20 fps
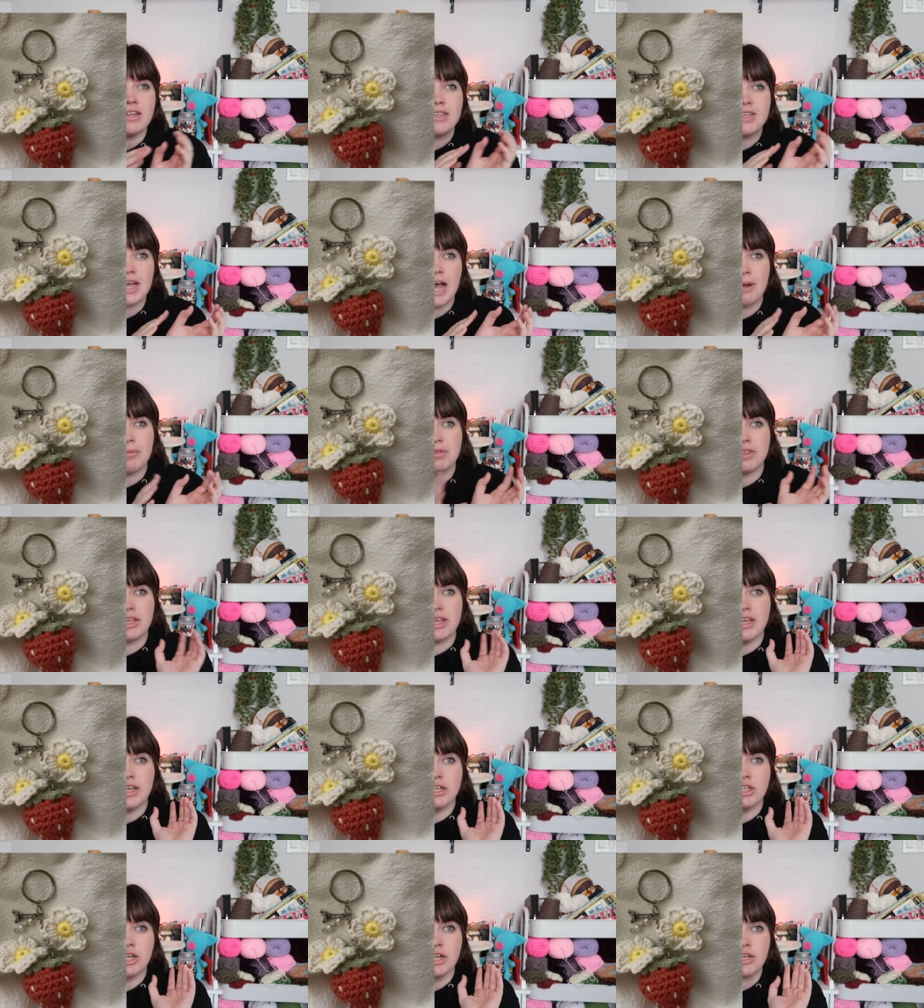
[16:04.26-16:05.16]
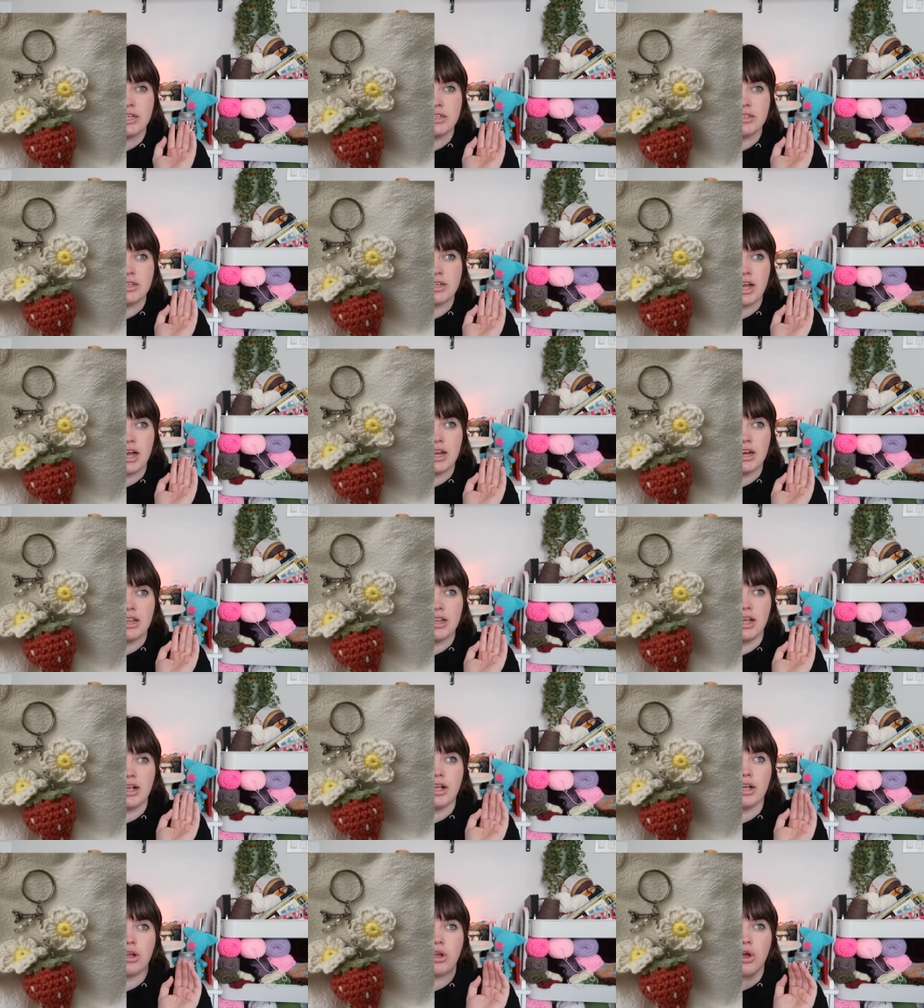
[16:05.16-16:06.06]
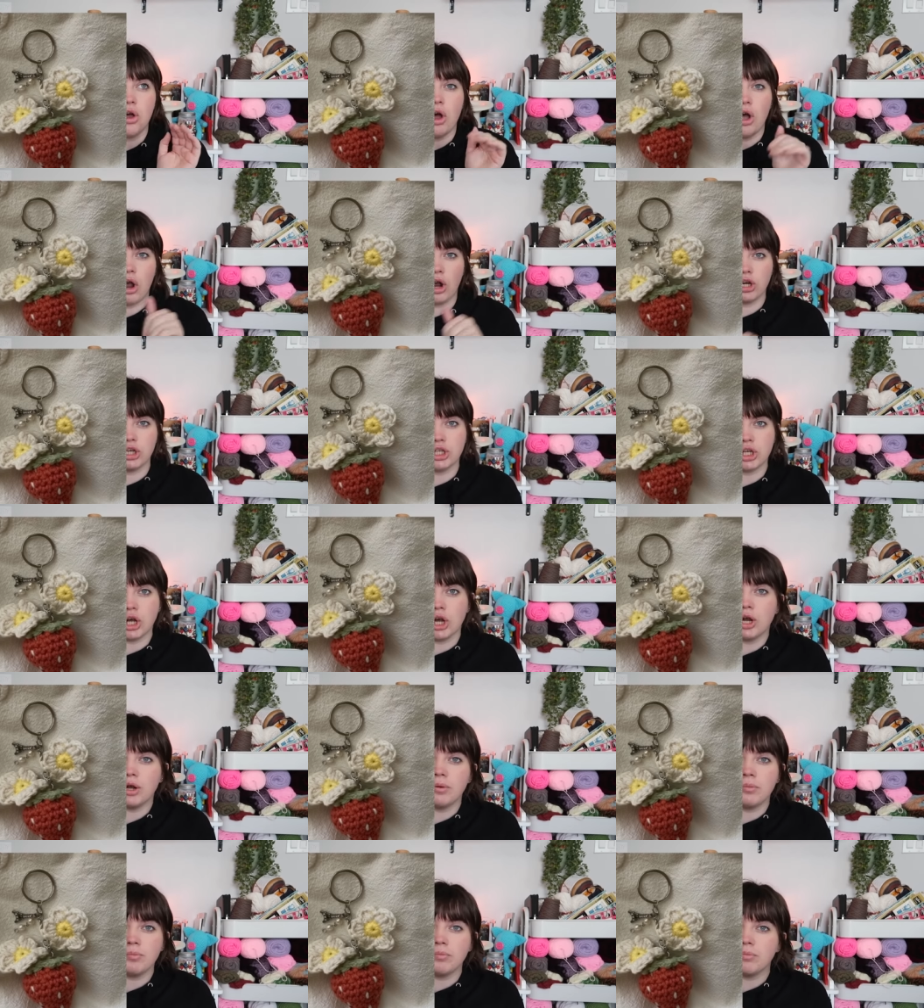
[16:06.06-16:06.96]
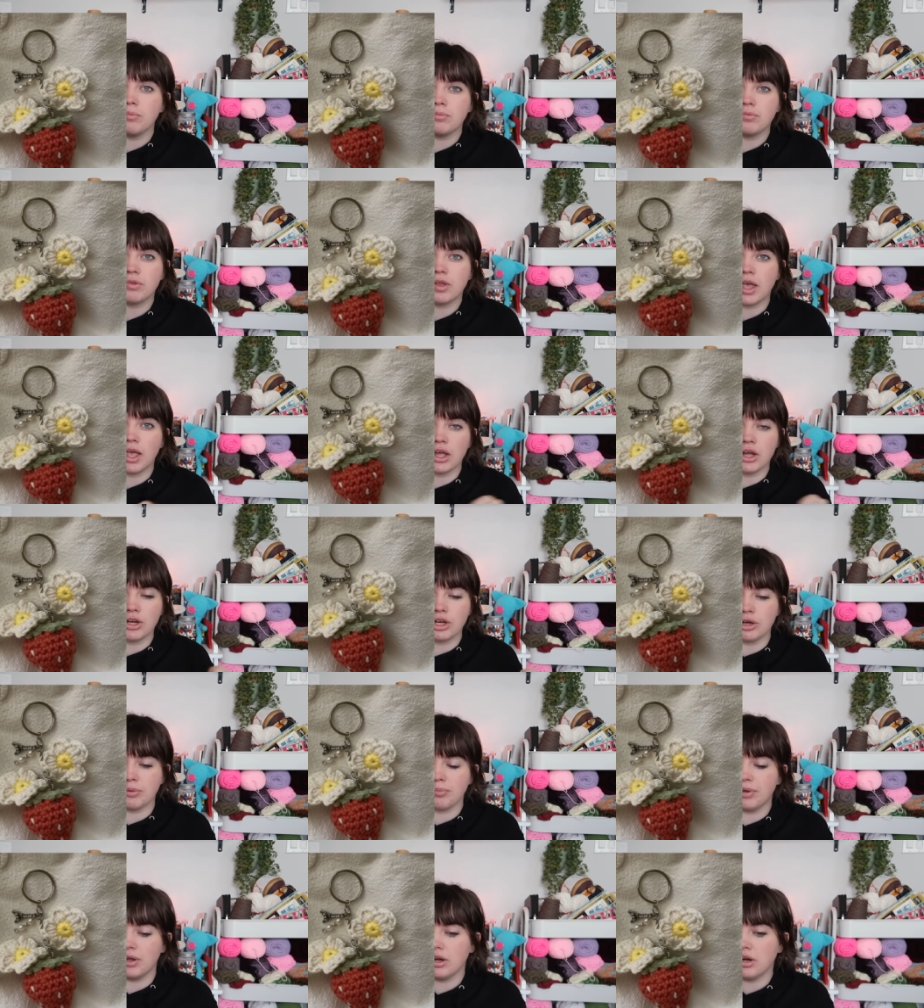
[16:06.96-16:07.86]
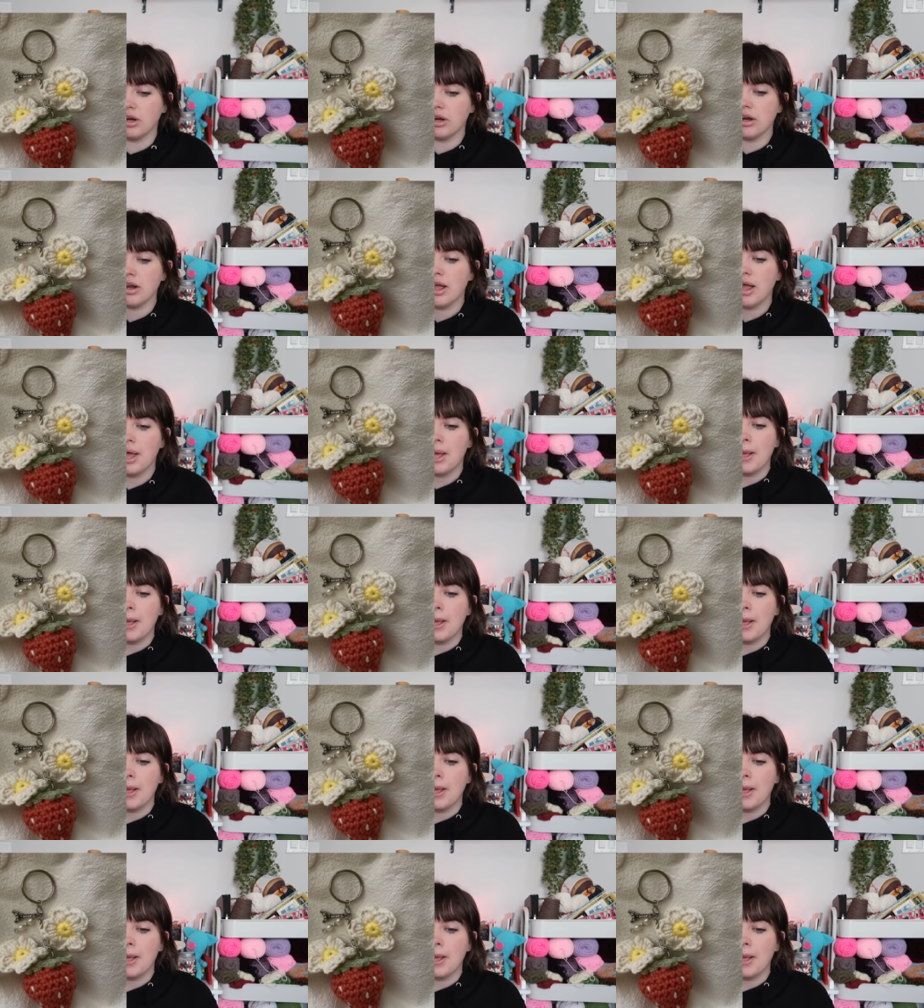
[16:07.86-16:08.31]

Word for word: adapt the keychain into kind of like a car charm to hang on your mirror.